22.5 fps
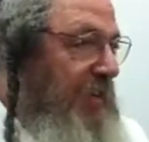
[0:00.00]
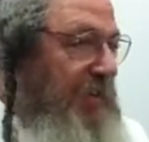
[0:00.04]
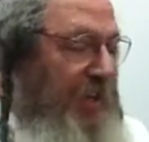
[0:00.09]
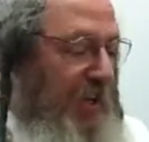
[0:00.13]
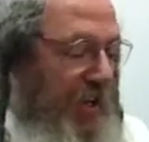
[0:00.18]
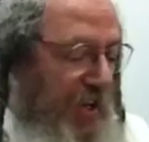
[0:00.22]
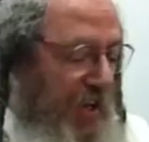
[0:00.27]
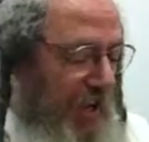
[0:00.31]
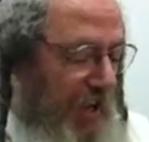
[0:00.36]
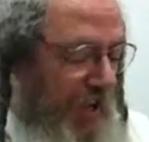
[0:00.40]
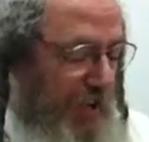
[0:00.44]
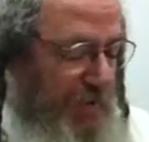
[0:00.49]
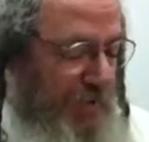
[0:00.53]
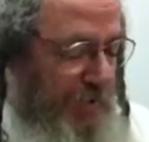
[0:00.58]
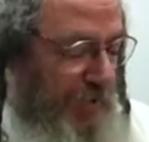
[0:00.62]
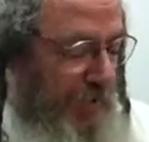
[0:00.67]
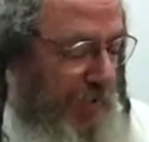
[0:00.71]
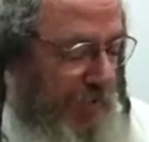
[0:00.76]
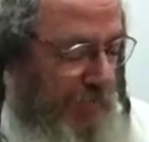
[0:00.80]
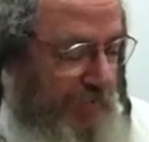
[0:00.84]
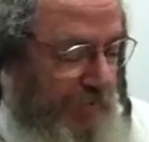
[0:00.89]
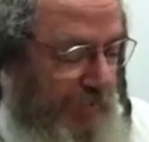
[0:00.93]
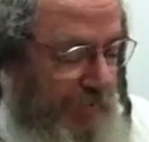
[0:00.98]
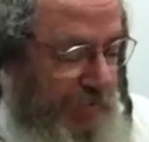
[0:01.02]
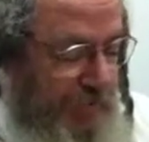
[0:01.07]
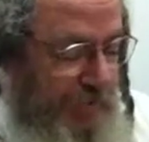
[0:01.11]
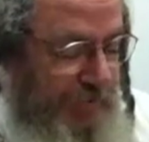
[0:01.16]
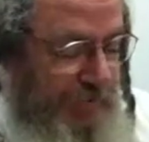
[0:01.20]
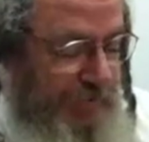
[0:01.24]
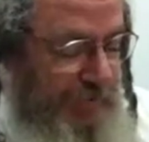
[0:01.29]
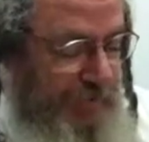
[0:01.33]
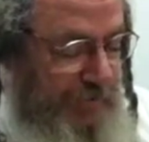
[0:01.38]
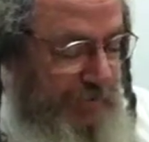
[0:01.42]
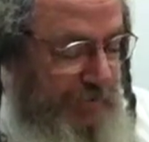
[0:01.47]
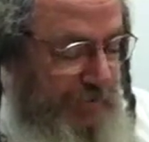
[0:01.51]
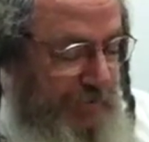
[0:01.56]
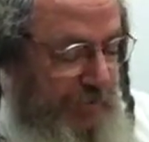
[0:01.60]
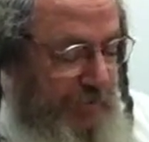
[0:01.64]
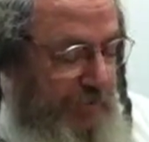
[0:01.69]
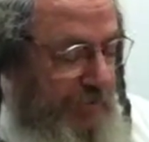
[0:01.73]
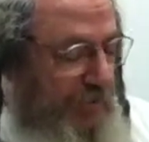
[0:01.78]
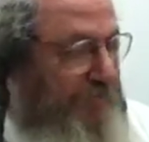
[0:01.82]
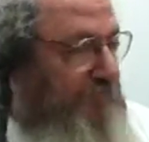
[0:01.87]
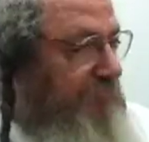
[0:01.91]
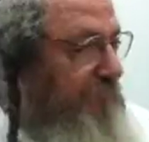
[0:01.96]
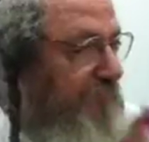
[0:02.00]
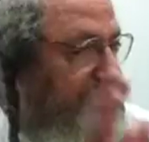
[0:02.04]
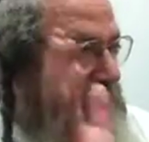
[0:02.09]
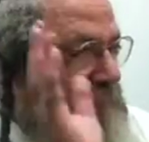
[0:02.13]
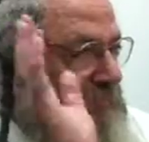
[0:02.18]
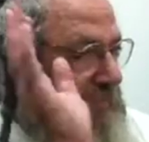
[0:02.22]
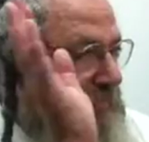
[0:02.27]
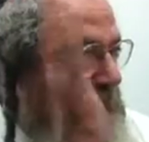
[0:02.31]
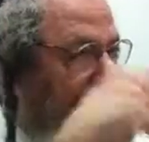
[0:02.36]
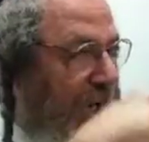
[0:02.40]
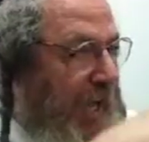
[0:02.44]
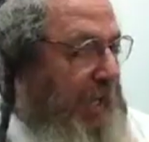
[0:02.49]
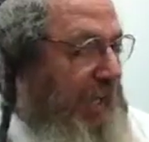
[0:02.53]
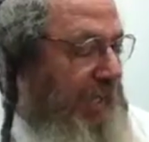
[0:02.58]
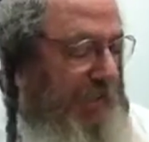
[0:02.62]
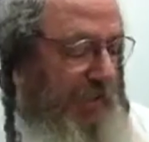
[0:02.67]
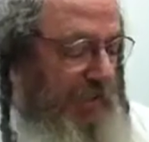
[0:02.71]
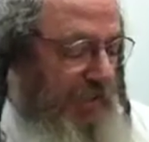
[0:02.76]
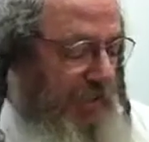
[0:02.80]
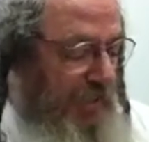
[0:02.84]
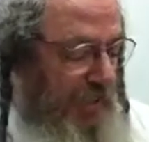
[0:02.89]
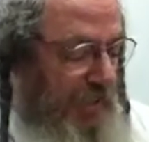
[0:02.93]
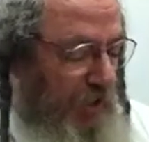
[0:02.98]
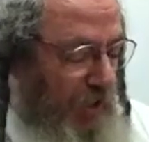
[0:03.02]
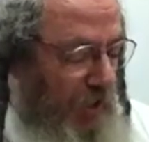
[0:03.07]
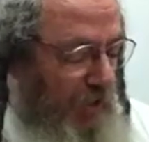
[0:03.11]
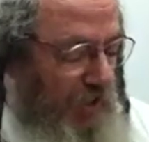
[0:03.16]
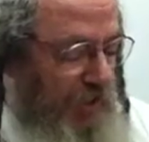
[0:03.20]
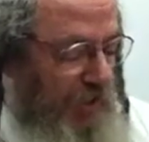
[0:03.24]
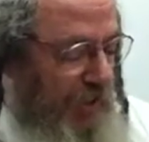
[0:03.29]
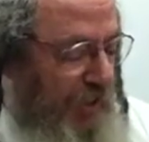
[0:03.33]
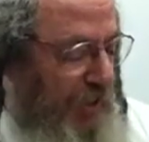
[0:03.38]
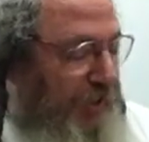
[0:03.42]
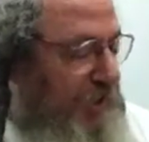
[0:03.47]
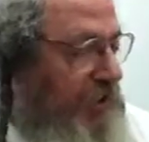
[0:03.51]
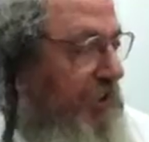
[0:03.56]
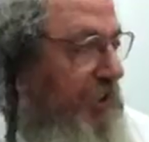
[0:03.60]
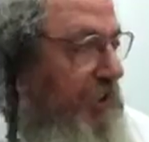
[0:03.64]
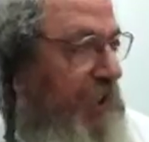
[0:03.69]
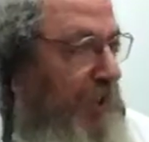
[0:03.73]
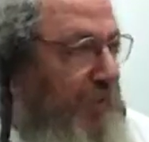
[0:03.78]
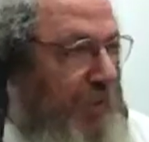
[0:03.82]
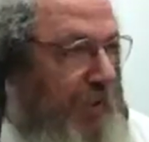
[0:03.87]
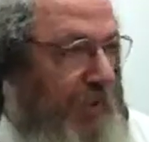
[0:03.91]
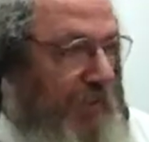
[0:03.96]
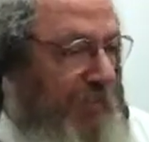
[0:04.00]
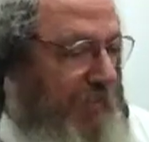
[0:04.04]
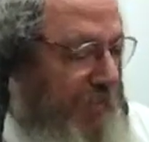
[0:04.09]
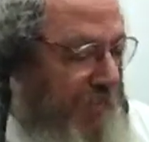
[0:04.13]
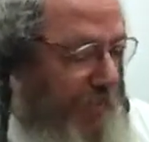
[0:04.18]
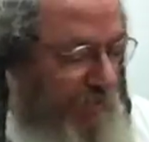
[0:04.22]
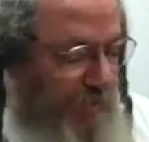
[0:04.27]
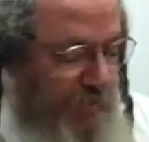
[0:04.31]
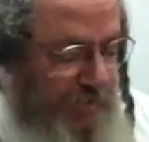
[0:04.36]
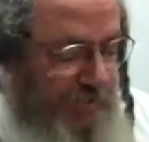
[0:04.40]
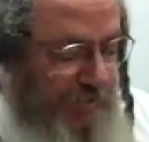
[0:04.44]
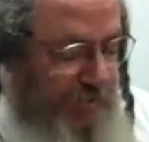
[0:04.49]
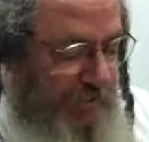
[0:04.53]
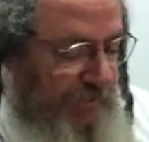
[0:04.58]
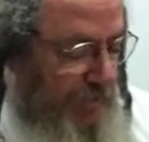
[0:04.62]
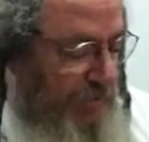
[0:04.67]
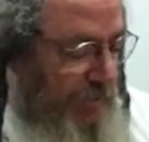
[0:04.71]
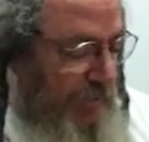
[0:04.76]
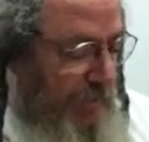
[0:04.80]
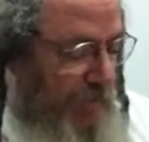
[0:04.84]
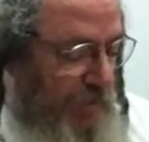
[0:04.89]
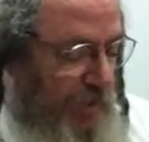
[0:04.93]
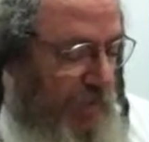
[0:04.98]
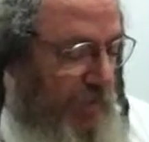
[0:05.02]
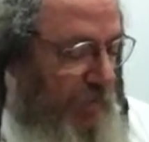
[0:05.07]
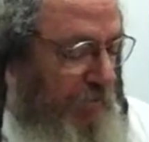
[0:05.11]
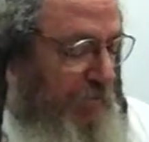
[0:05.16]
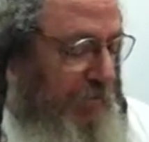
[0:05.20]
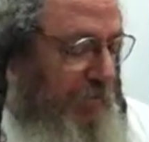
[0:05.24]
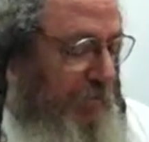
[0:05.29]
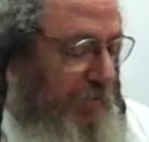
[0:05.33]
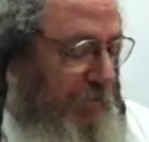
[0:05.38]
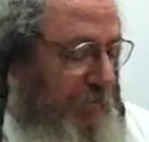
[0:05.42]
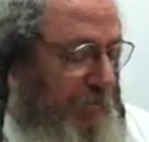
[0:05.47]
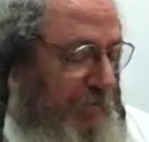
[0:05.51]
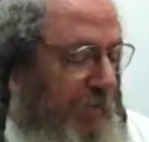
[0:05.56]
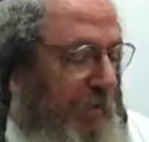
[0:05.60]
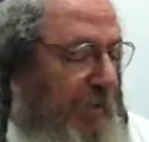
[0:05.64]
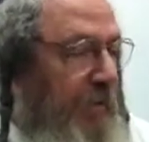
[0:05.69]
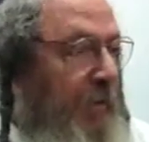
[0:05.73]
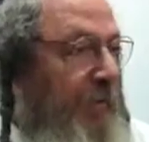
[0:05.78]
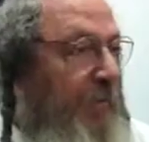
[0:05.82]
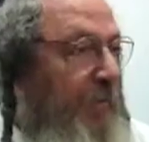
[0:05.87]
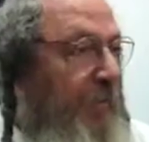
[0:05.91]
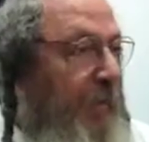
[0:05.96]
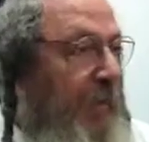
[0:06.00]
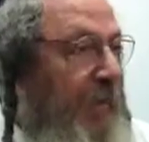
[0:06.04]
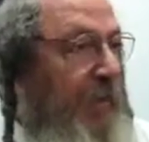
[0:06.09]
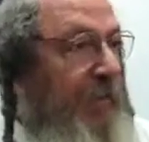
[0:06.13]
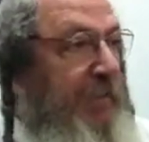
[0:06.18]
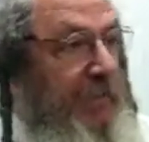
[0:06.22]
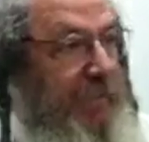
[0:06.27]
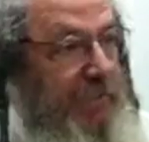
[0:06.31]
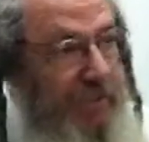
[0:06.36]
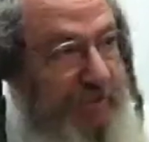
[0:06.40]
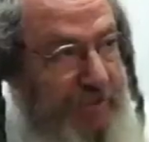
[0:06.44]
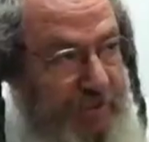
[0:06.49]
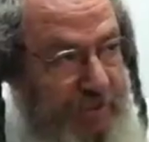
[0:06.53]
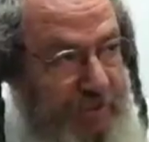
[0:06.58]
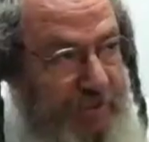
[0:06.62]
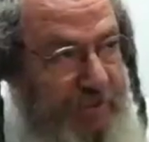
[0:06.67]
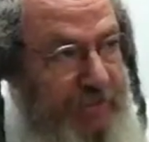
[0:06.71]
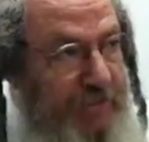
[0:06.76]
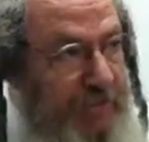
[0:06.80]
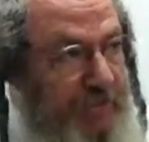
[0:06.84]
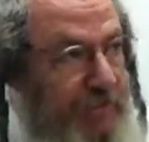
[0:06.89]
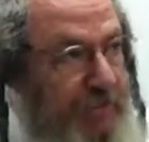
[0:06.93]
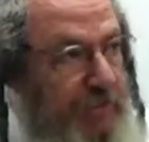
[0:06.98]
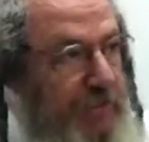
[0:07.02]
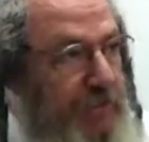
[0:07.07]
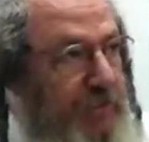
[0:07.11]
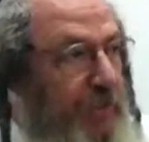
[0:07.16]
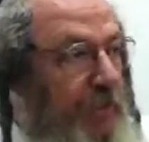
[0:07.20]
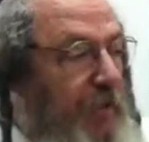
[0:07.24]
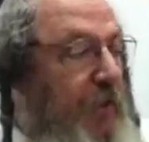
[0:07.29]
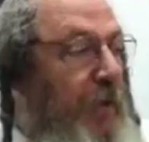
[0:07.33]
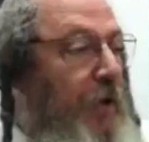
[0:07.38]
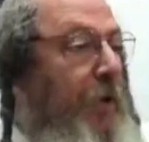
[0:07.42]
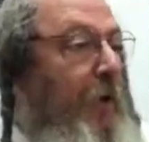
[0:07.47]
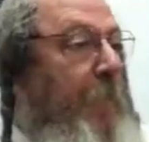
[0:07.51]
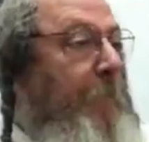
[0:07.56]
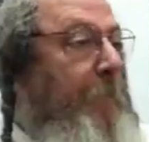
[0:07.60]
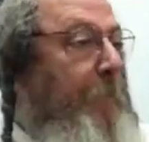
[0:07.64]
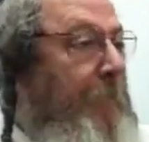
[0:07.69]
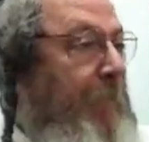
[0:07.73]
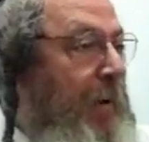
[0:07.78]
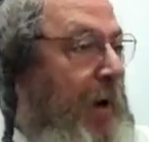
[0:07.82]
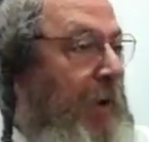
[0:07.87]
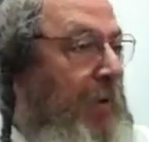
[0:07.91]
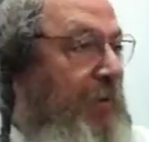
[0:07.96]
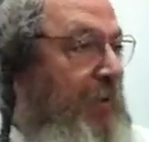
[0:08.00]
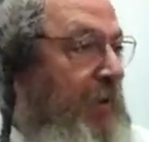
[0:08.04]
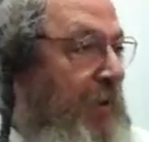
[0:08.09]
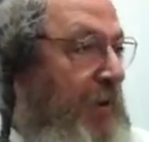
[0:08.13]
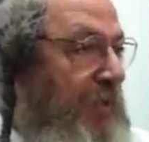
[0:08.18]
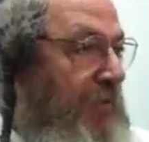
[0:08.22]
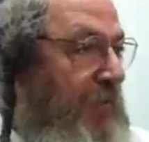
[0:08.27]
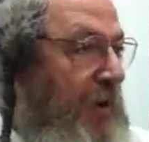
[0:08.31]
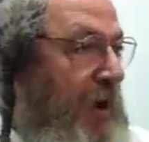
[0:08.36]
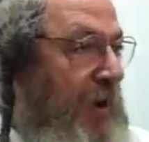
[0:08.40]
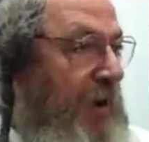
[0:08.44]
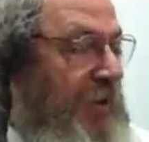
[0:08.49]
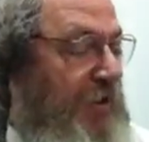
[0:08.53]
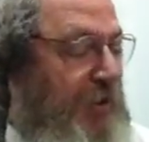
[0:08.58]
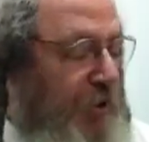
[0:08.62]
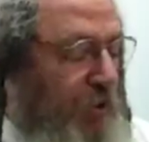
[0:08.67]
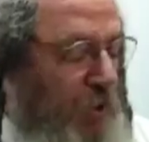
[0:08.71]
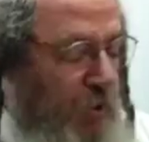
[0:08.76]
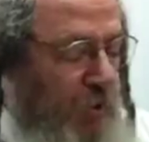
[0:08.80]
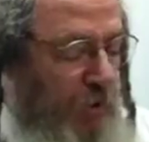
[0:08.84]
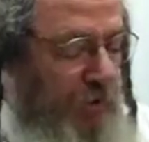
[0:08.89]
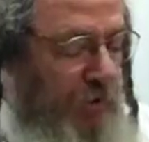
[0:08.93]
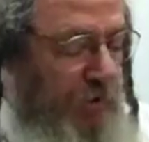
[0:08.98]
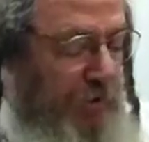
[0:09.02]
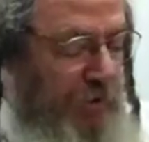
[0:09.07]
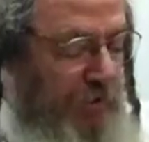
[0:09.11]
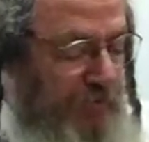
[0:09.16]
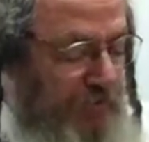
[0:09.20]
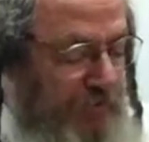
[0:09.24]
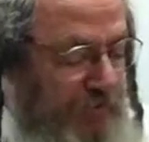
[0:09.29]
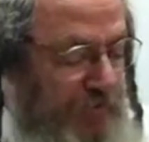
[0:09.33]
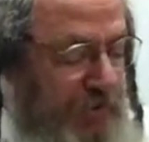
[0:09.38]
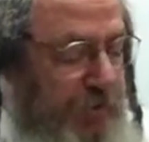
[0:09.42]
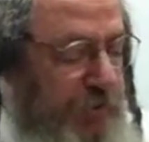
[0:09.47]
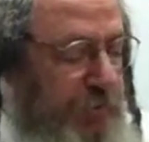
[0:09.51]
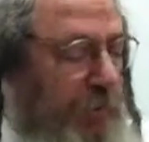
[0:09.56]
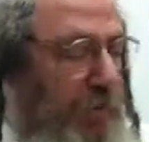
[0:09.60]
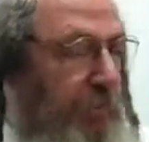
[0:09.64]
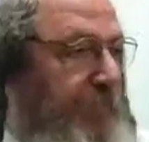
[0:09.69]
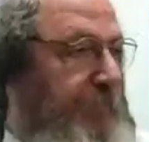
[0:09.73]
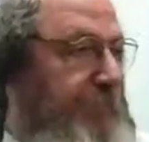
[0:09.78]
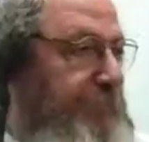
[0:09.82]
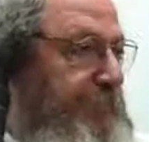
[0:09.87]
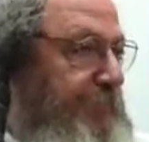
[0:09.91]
they hit whatever it is. The lion doesn't hear the whole thing. You just take whatever it wants and goes. It says, and this mountain of fire is totally invisible.